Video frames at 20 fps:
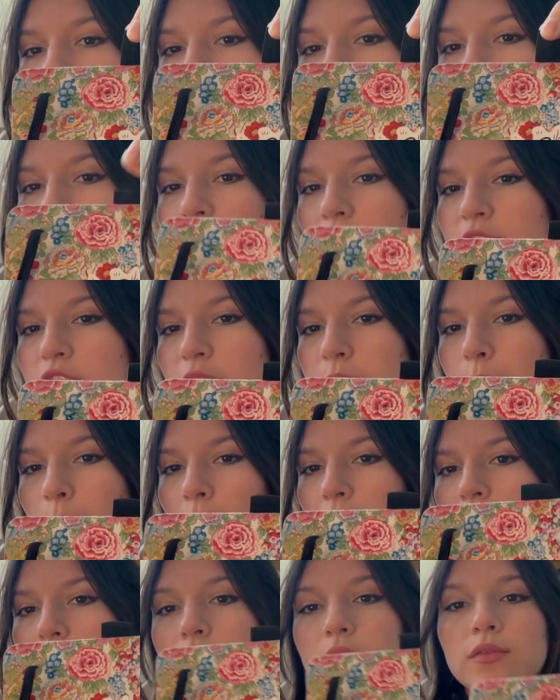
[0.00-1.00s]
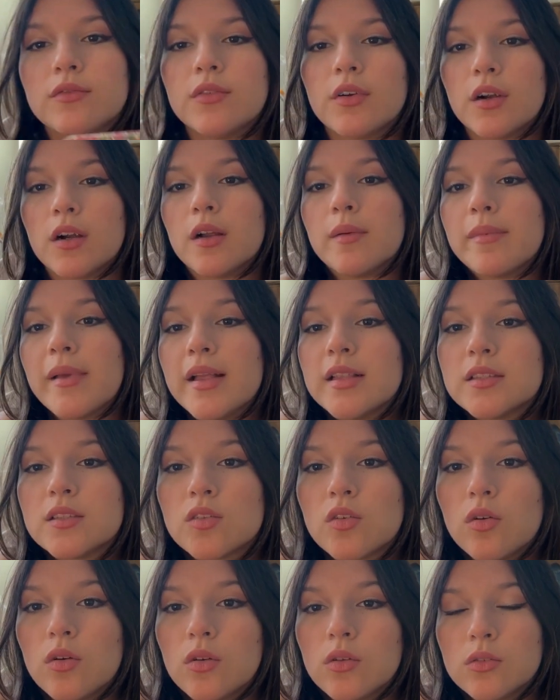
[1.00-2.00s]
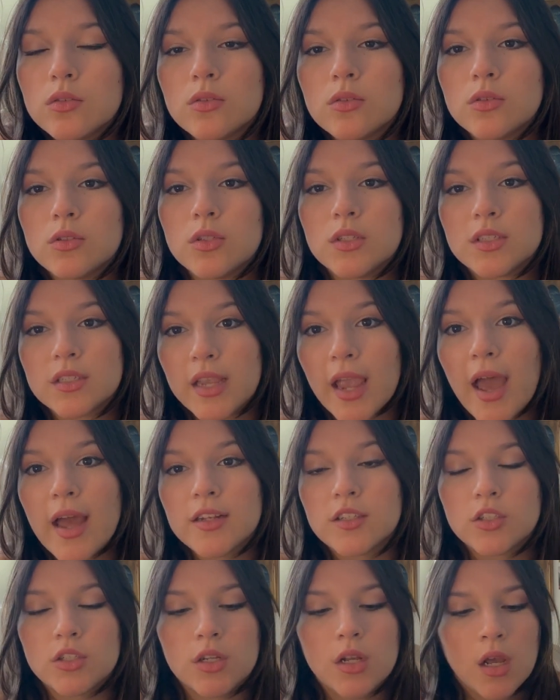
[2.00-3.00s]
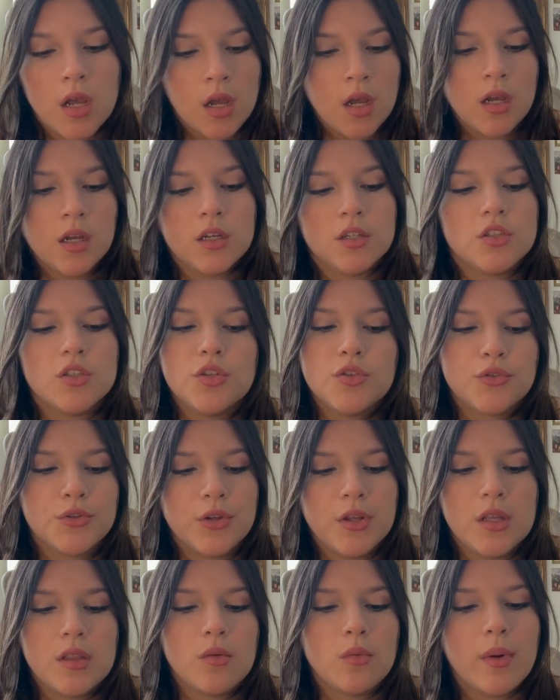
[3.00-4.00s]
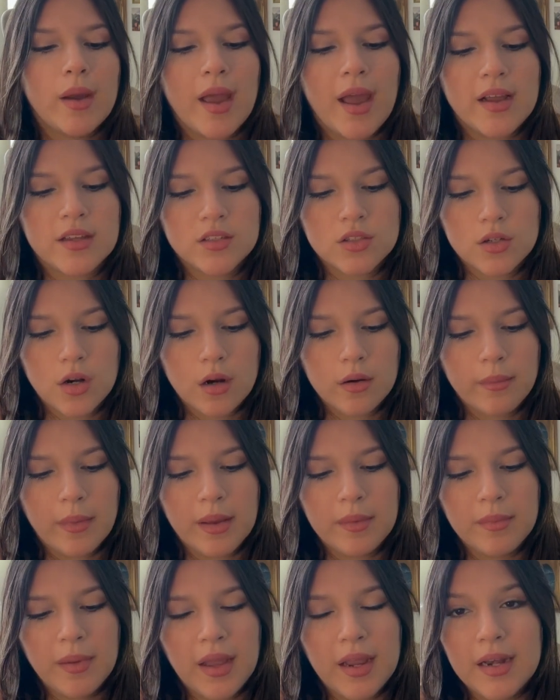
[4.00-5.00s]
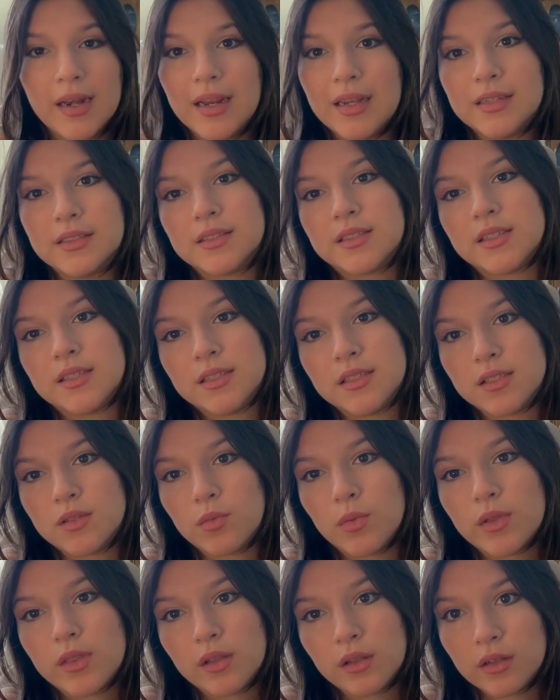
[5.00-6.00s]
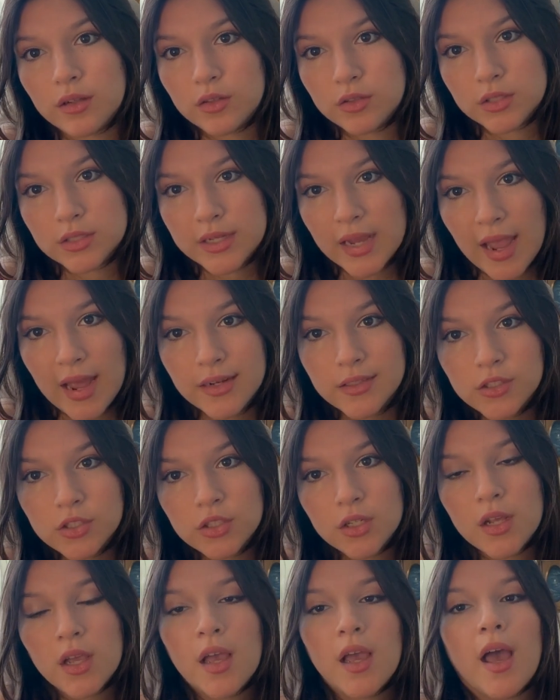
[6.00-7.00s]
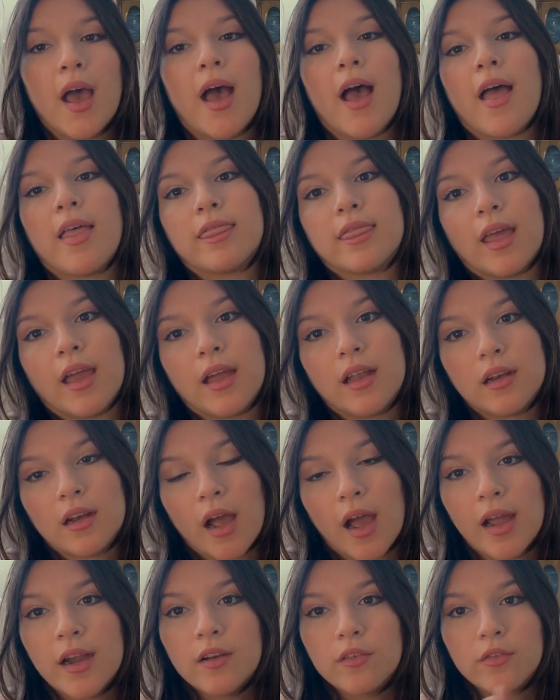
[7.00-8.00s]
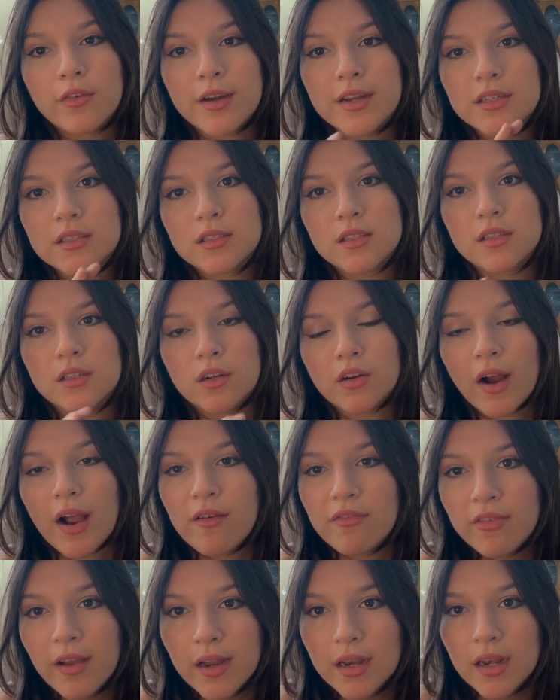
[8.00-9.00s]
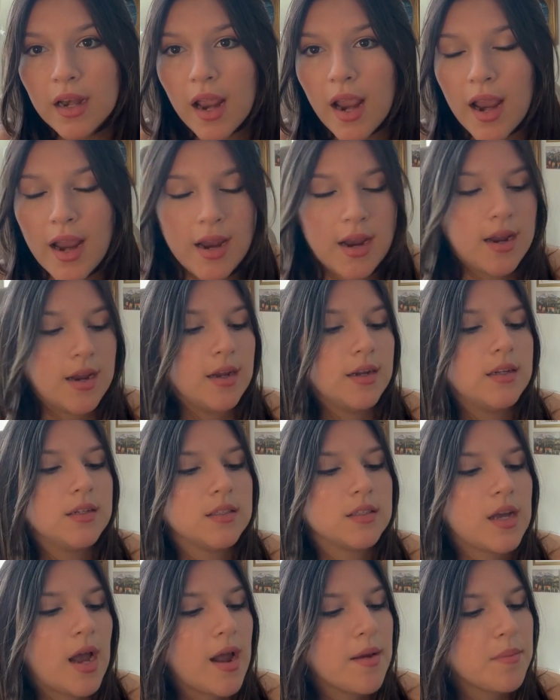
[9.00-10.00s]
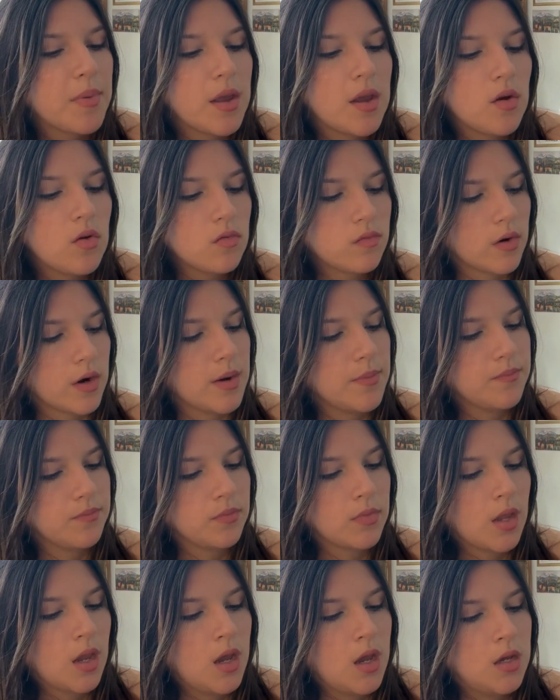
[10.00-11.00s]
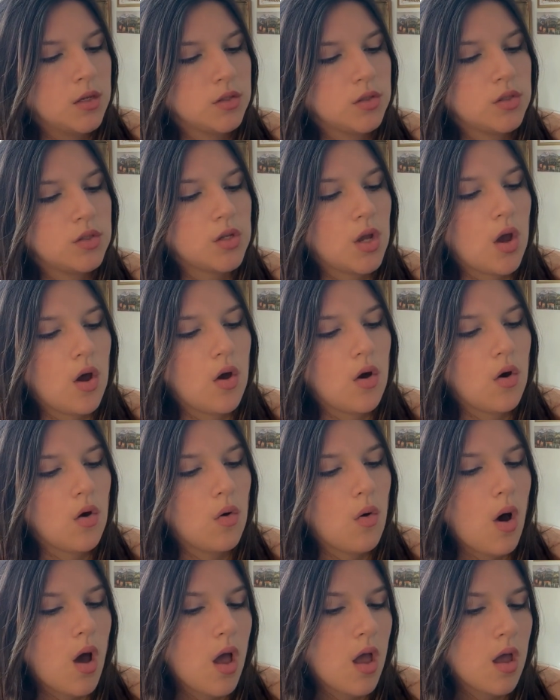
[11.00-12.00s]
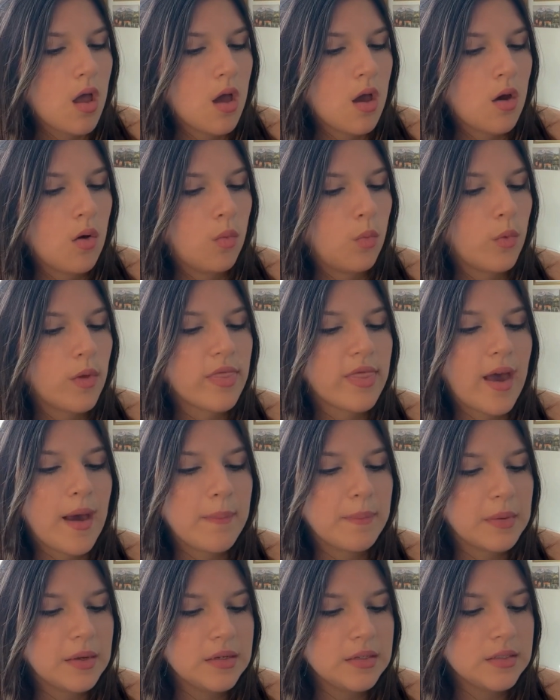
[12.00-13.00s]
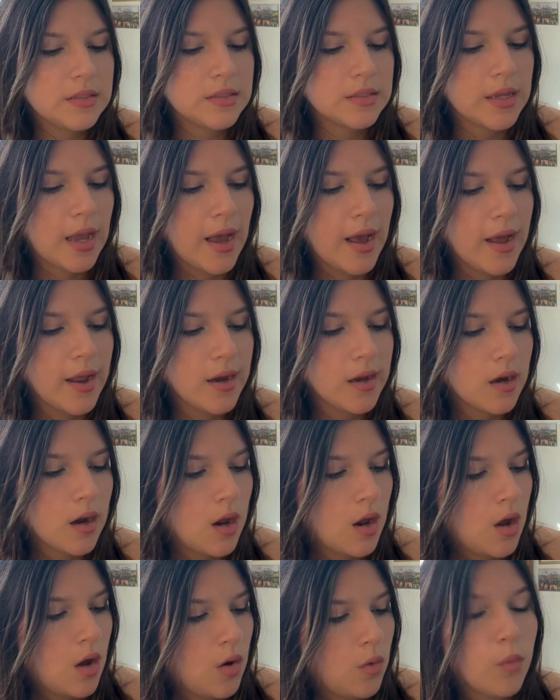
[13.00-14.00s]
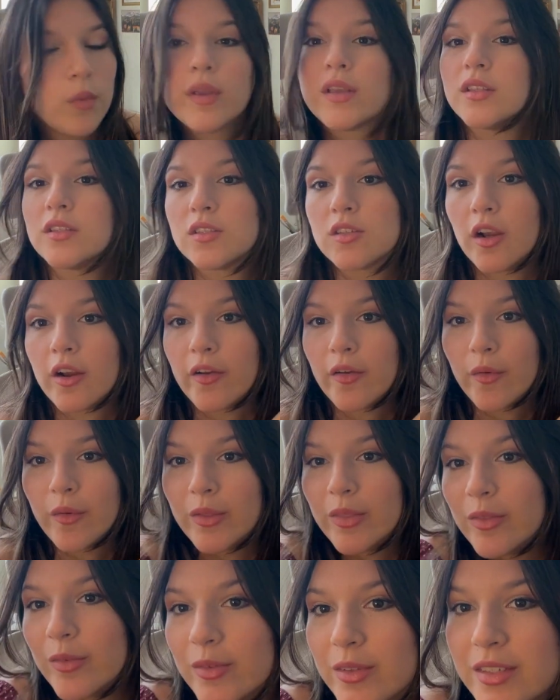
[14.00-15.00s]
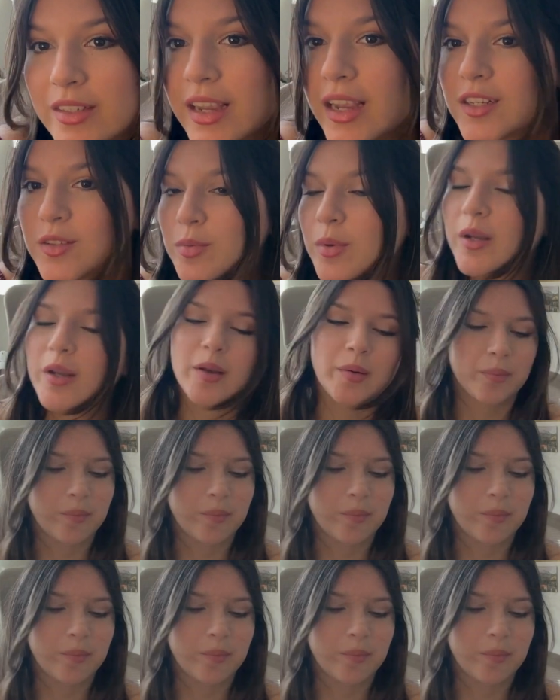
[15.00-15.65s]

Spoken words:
stretchy part for a pencil to sketch, because usually the way I start my paintings is with a little sketch, and then I erase the graphite and I paint over it. So with that being said, we can start going through the sketchbook.